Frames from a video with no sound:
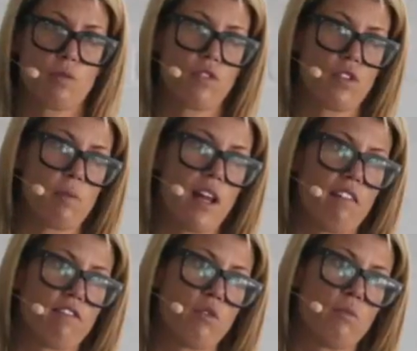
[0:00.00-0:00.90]
job through the
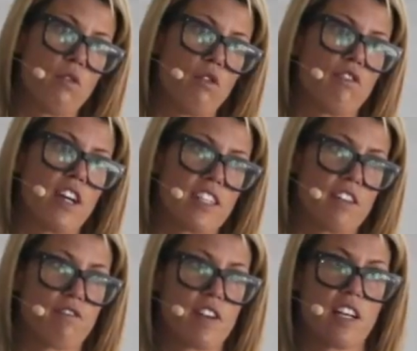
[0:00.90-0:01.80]
platform or
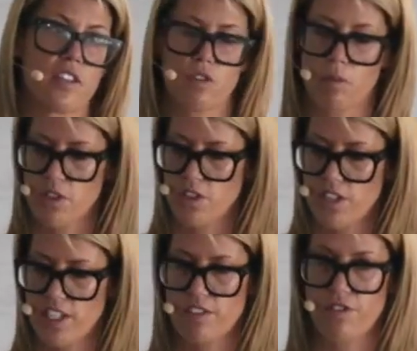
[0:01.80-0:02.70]
finding a freelance
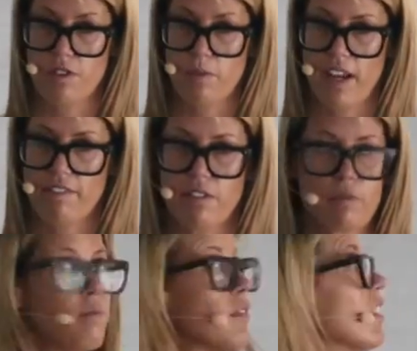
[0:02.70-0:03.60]
opportunity through the
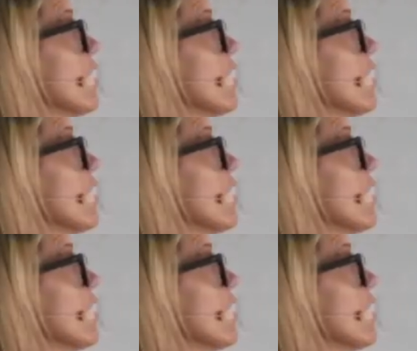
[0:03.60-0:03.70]
platform.